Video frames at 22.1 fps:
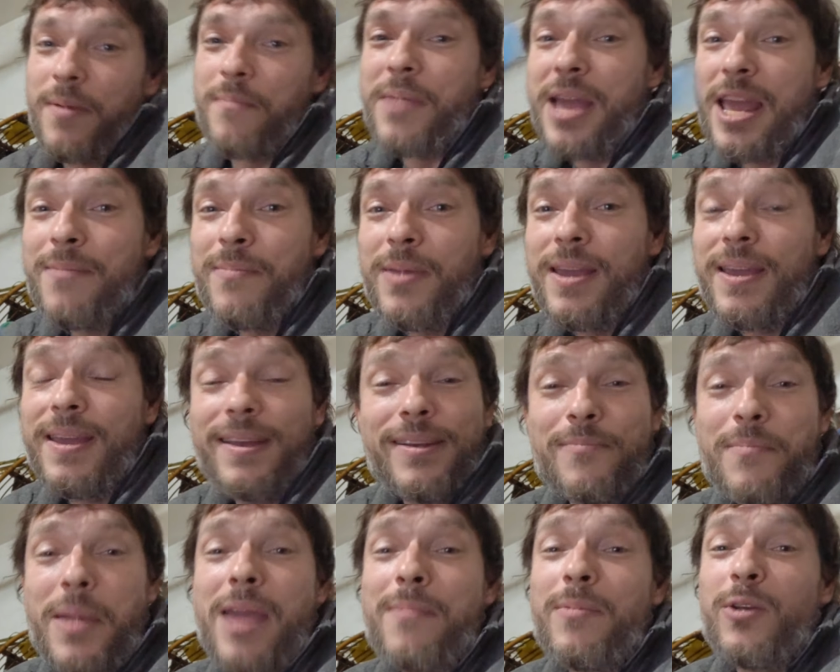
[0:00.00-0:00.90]

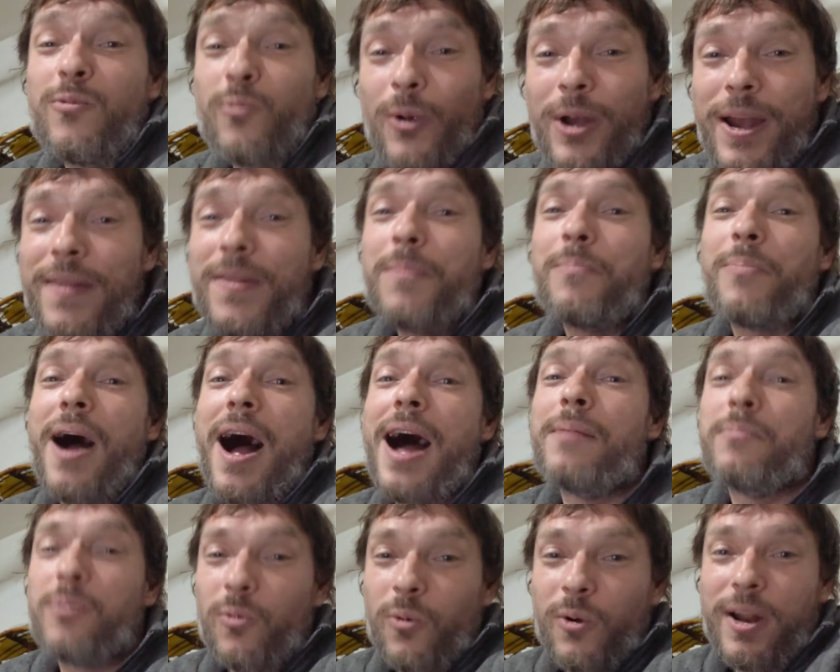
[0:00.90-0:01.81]
Maybe, maybe reading the
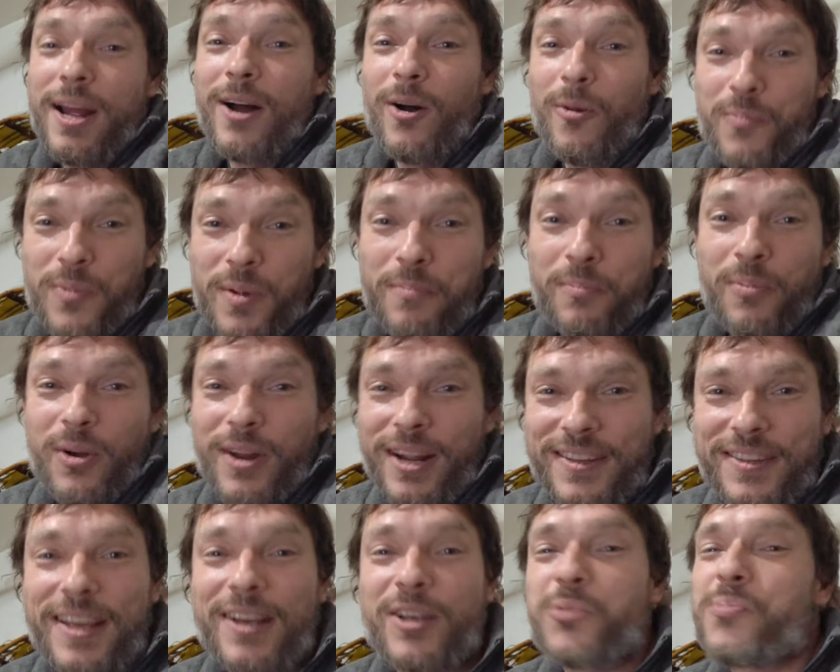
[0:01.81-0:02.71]
Bible would have helped them
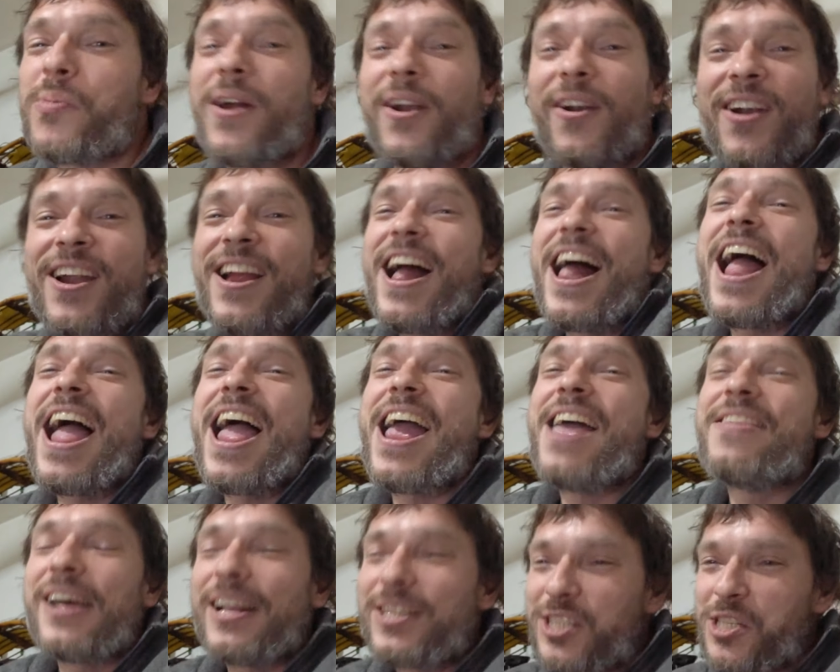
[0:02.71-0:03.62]
predict things better.
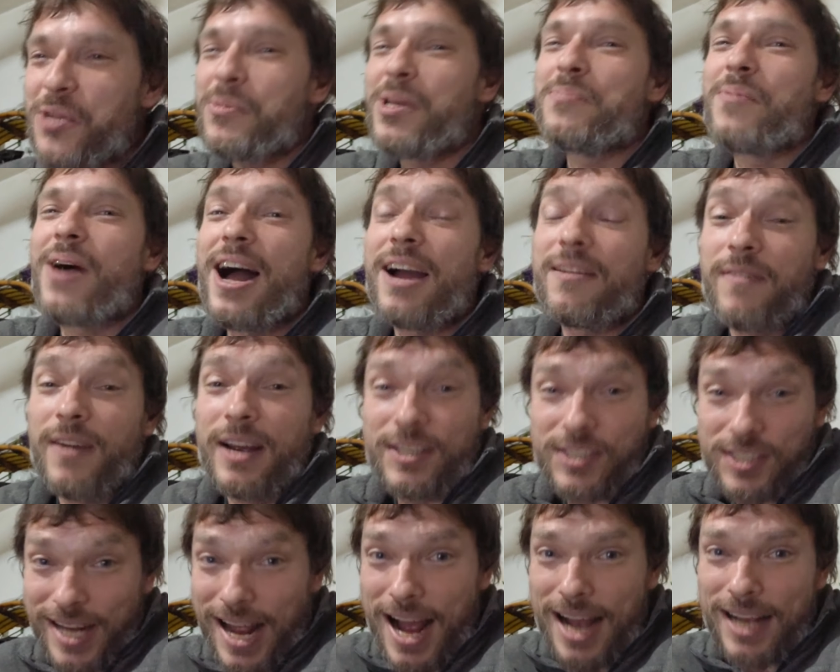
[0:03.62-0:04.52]
Hey, that's gonna be my
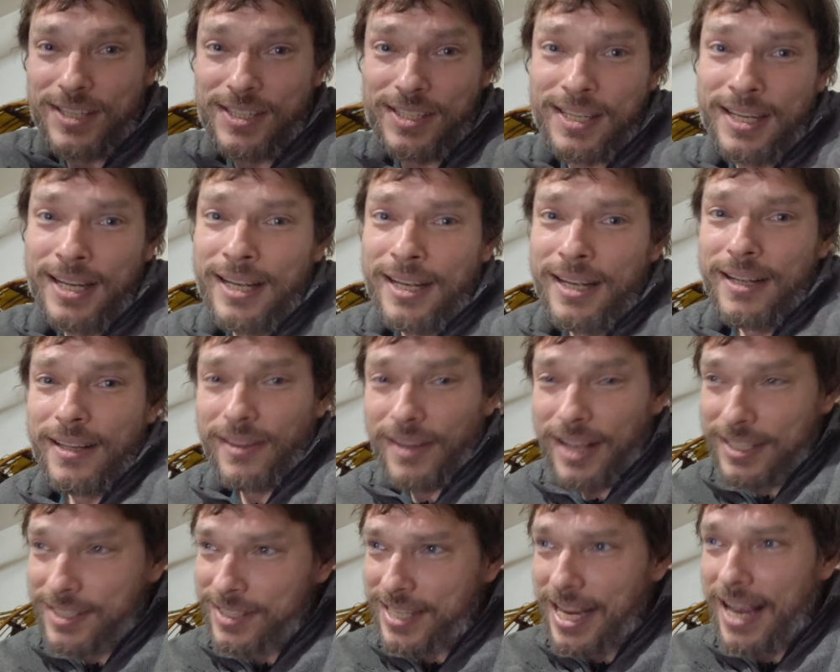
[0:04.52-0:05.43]
advice, guys.
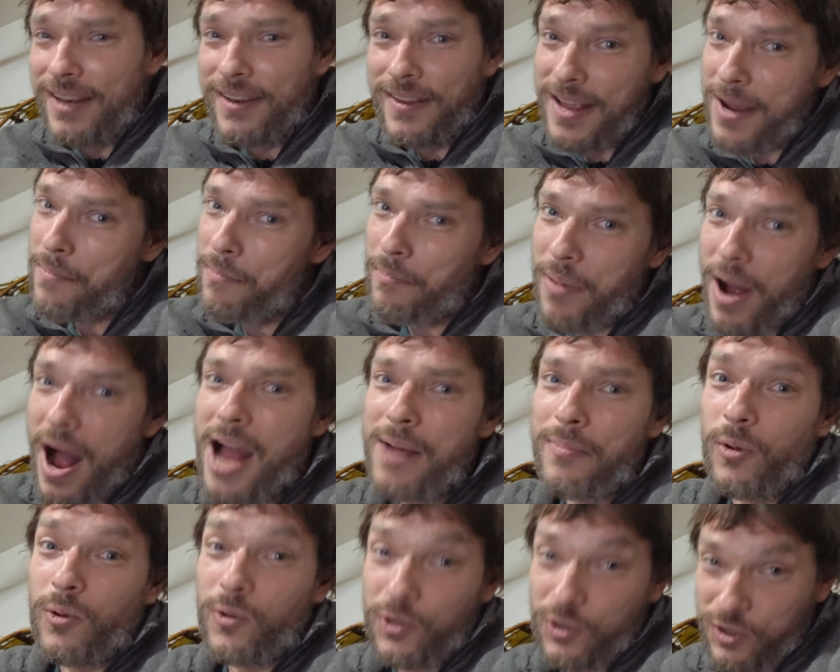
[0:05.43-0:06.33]
Let's send them
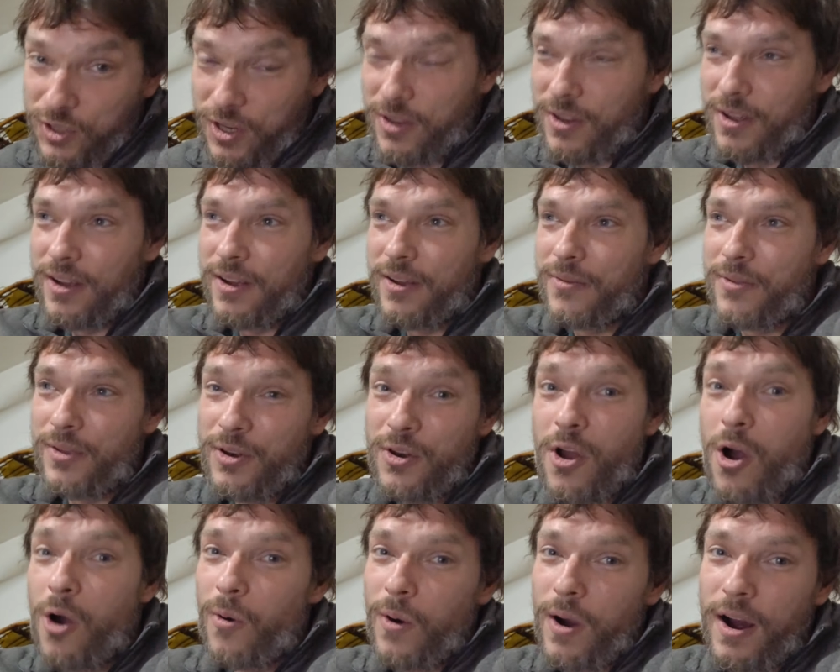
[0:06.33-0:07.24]
Bibles to the the
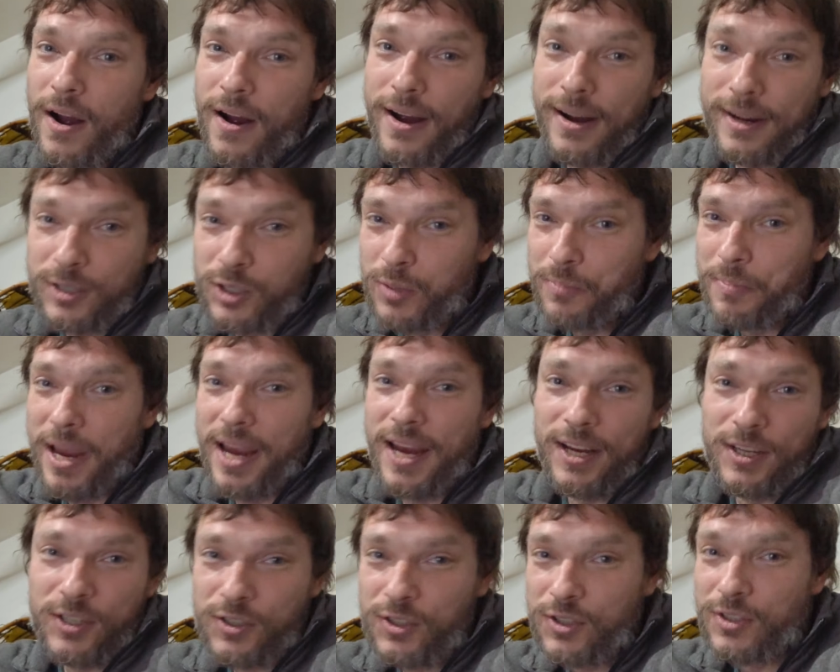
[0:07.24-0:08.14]
NOAA
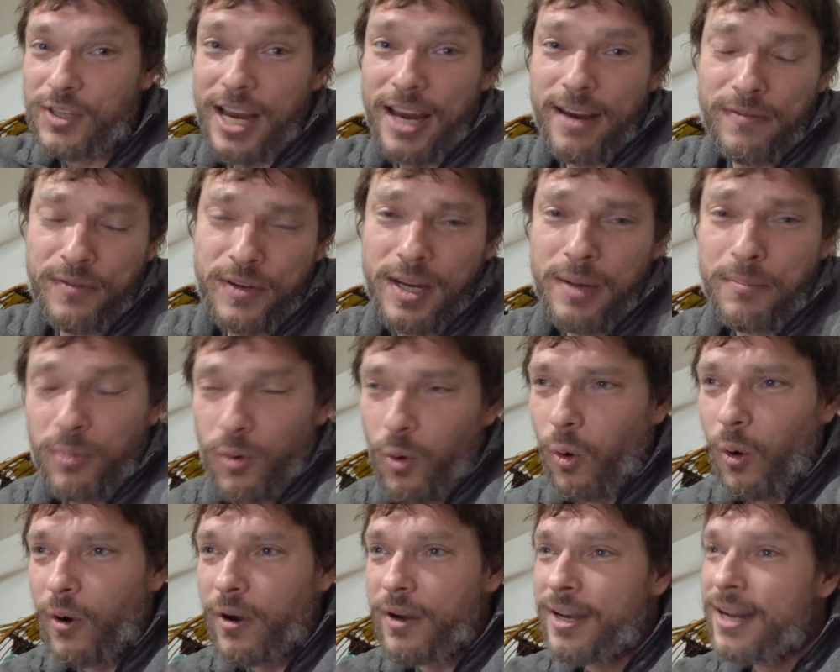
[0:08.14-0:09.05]
Space Safety
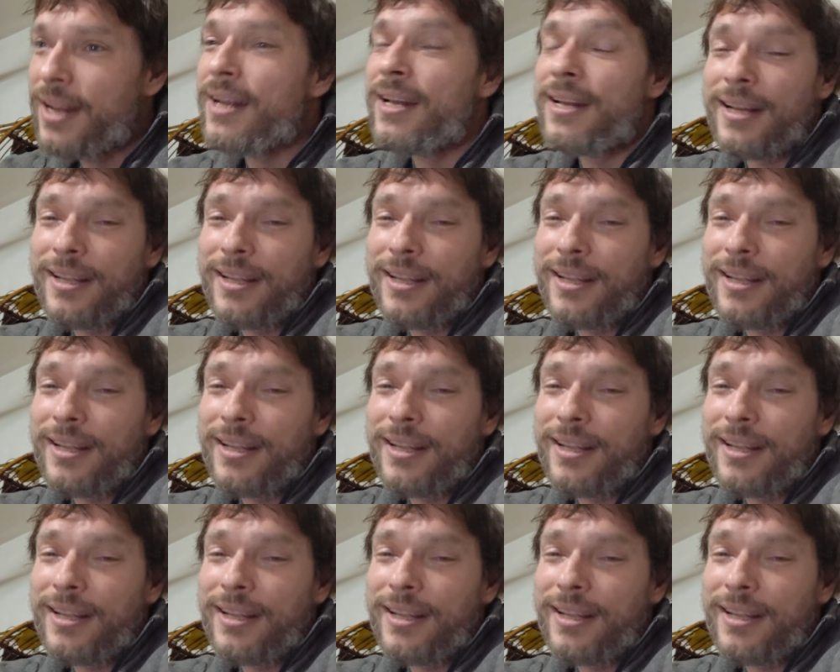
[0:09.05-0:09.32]
Board.